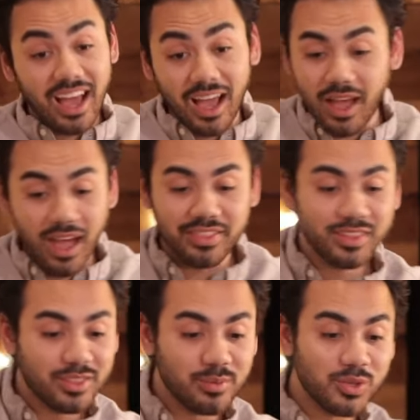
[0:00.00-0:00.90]
I think
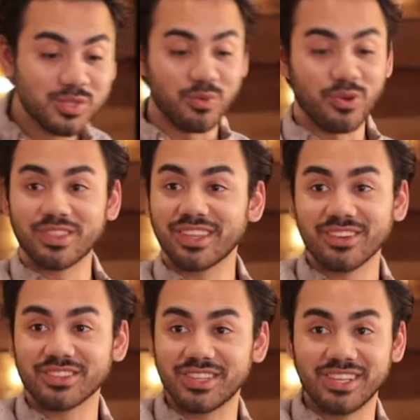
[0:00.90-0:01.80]
the most important thing
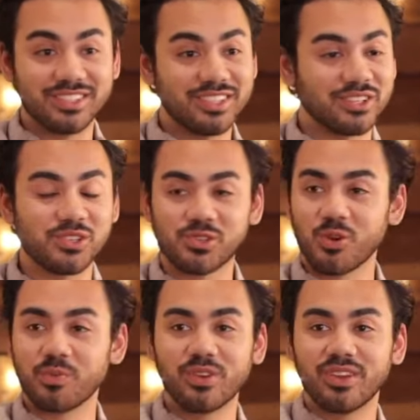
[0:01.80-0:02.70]
is in such a short
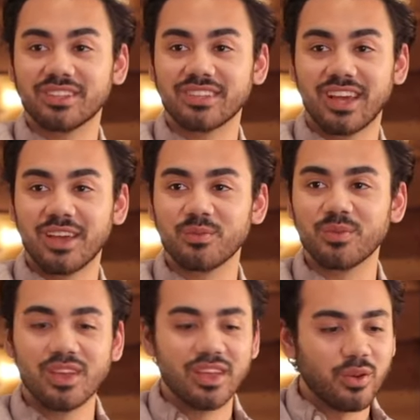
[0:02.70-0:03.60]
period of time,
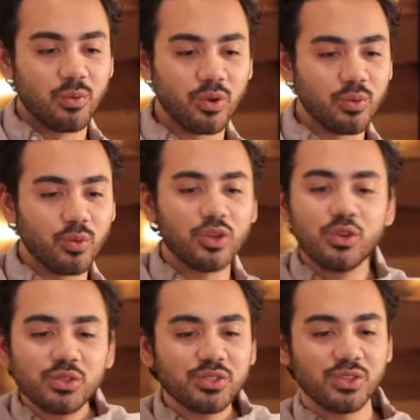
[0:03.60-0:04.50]
we're
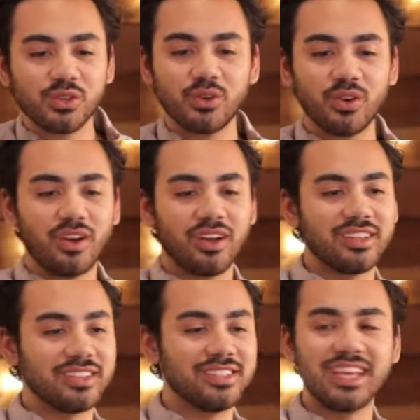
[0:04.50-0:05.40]
used to on a
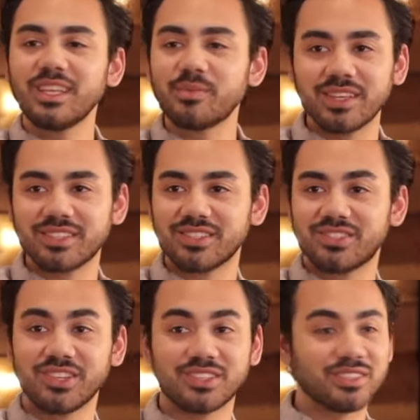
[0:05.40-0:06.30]
daily basis
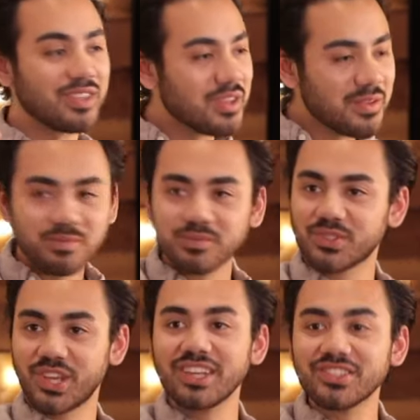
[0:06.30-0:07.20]
just
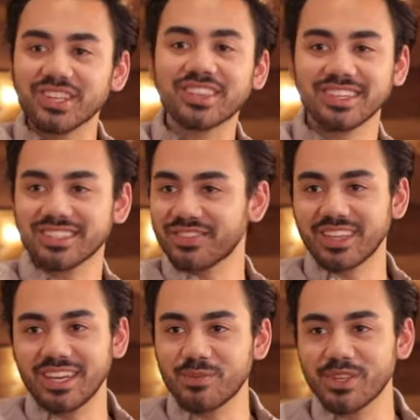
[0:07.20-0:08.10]
changing things right. If they
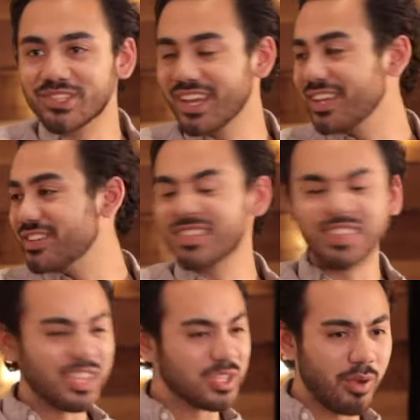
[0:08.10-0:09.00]
need to be changed.
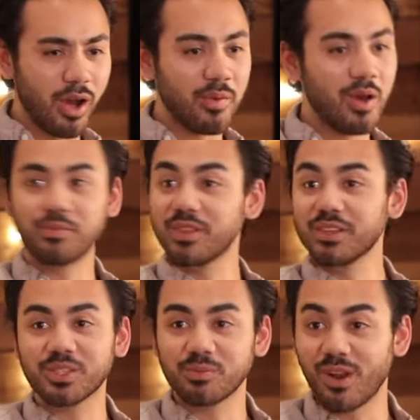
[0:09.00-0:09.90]
Things pop up, things
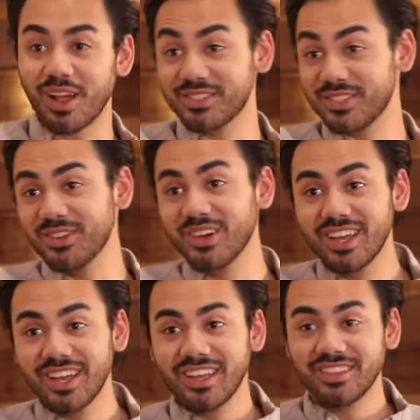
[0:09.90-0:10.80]
surprise you.
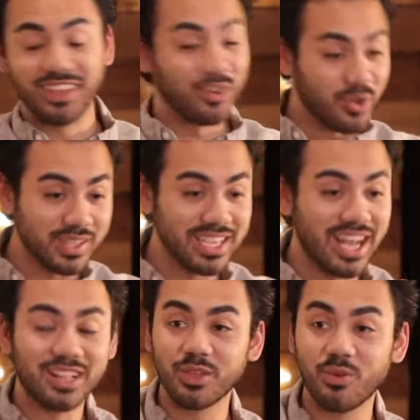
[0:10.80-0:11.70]
They don't go
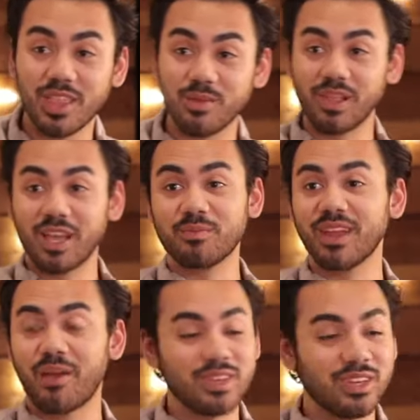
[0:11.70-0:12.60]
exactly the way they planned, but I
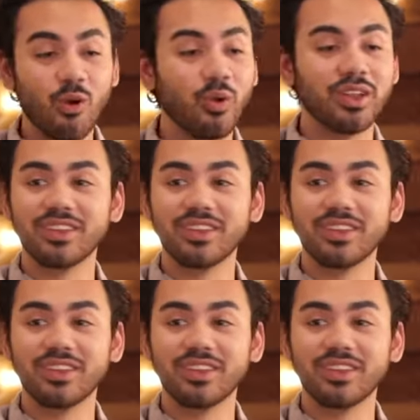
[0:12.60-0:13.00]
mean, no one